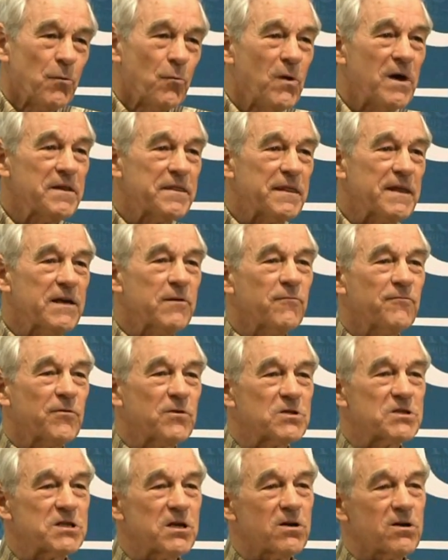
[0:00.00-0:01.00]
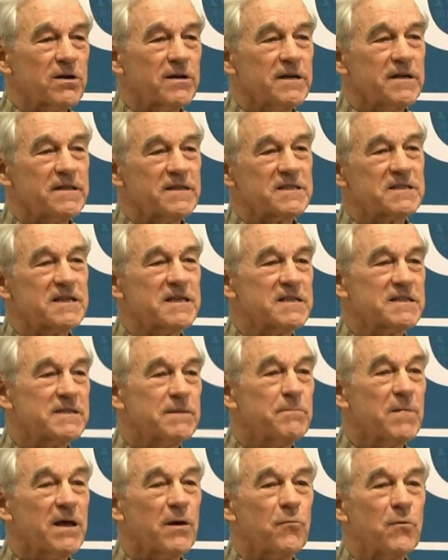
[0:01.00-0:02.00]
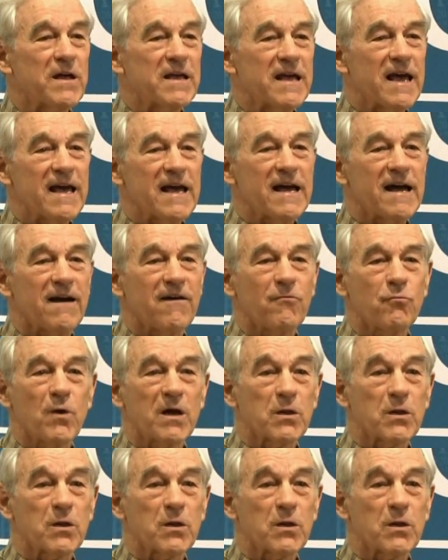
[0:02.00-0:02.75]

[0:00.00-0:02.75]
One thing for certainty, the system that we have,